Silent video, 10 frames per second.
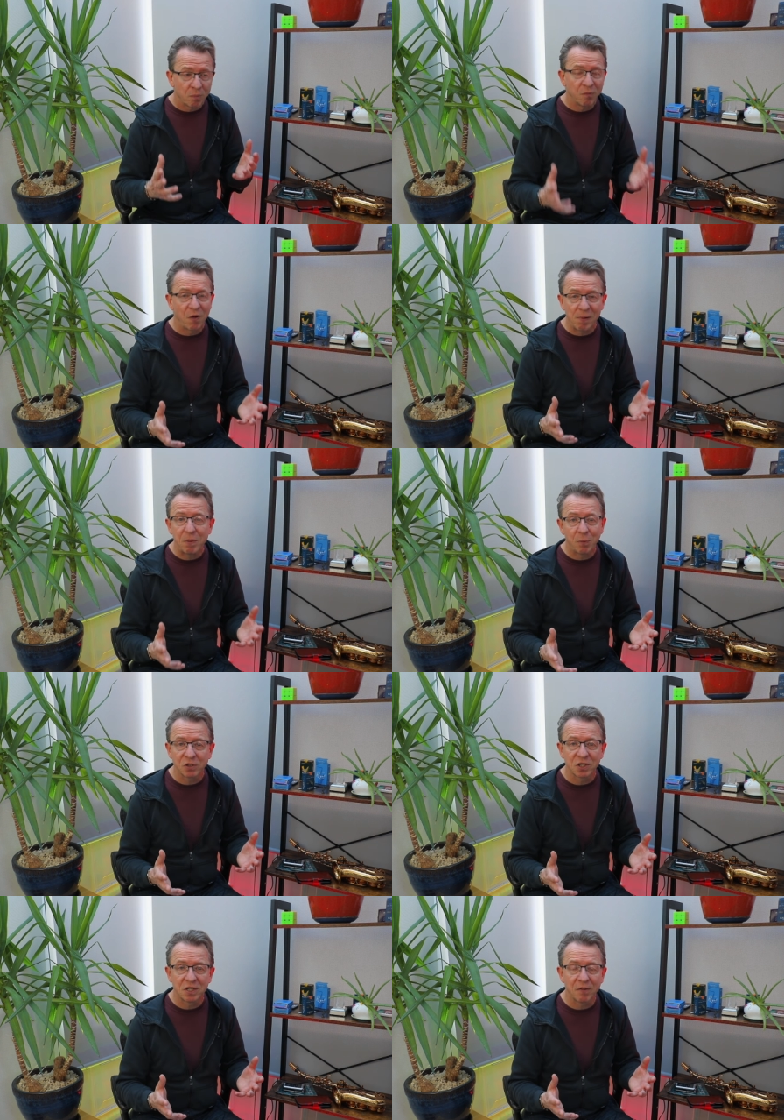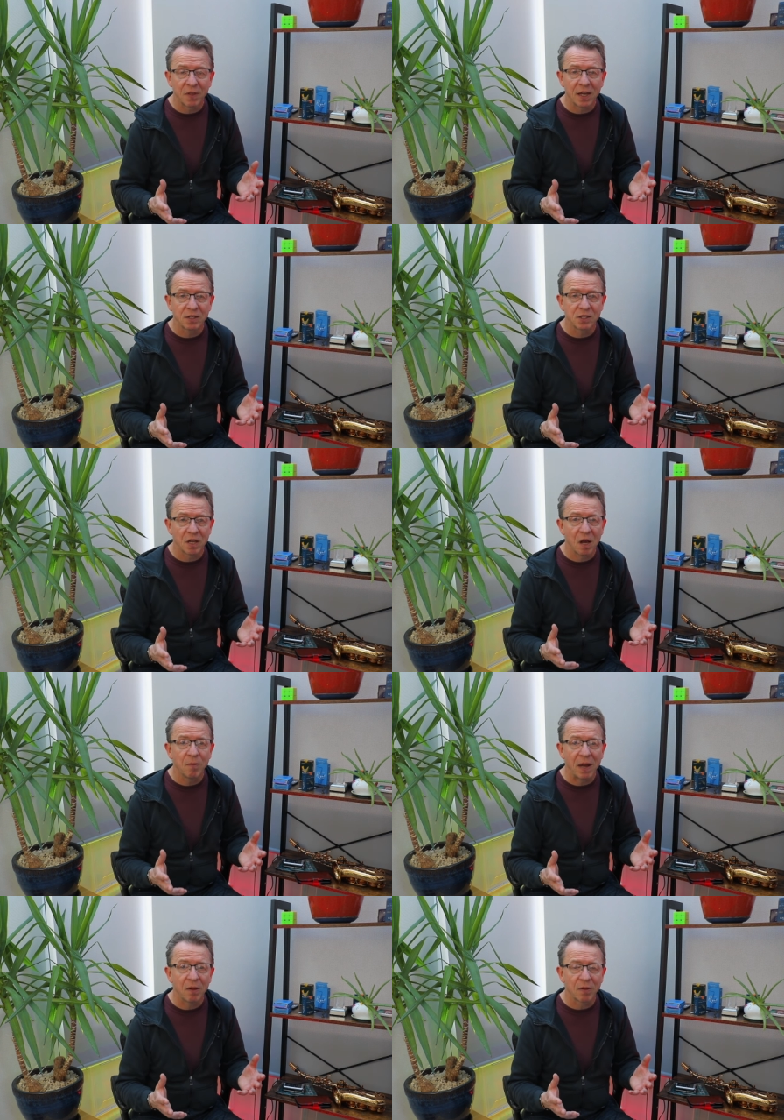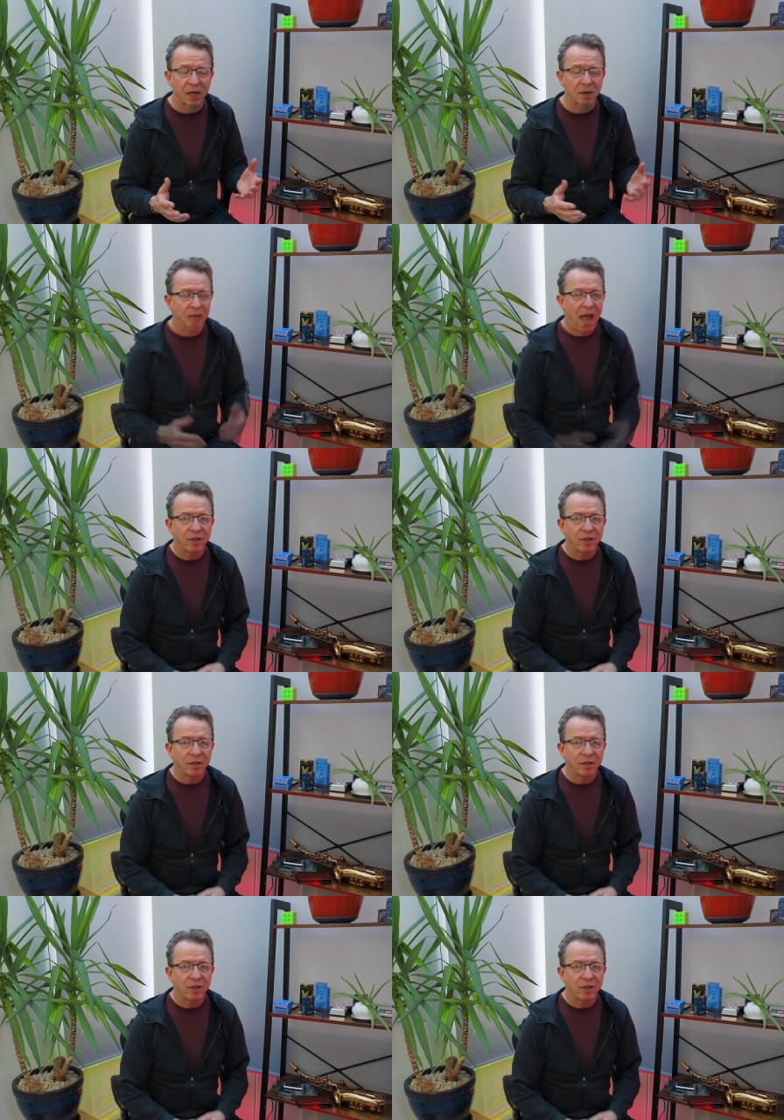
very positive things about that.